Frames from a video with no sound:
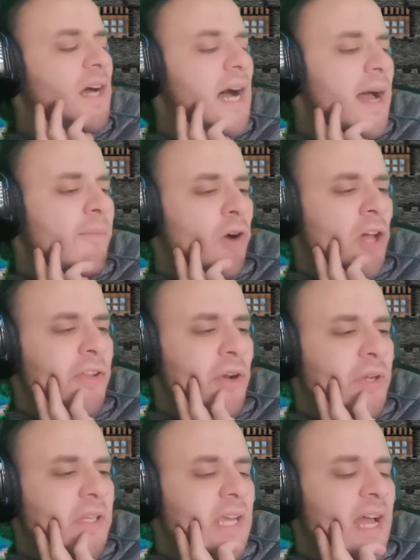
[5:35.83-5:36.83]
I'm
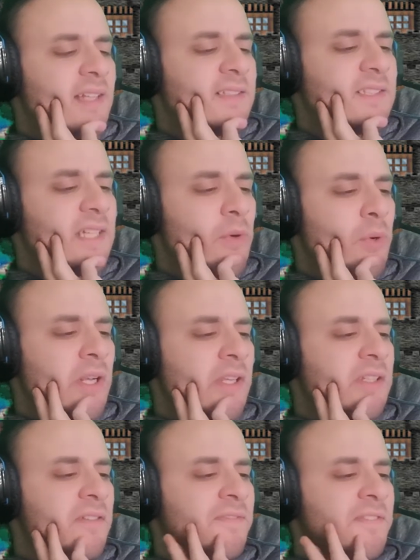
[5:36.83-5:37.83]
wondering, can they
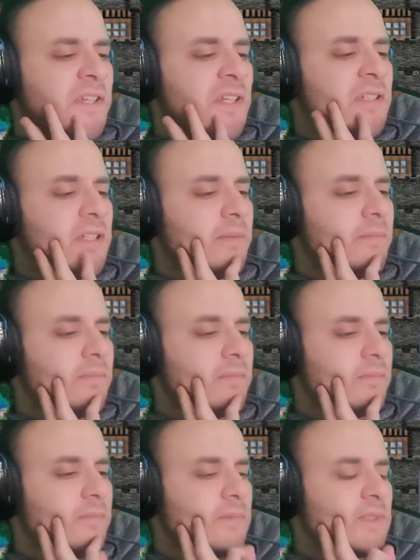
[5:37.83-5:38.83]
really defeat him?
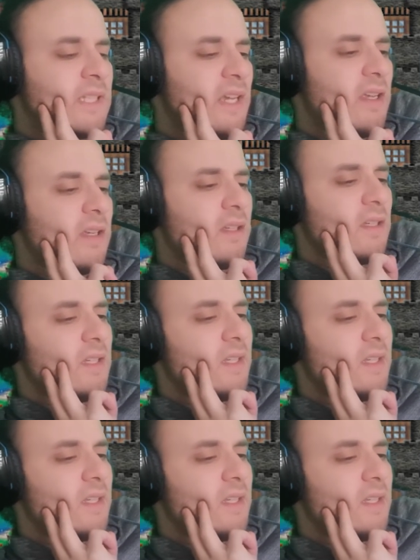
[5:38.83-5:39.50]
They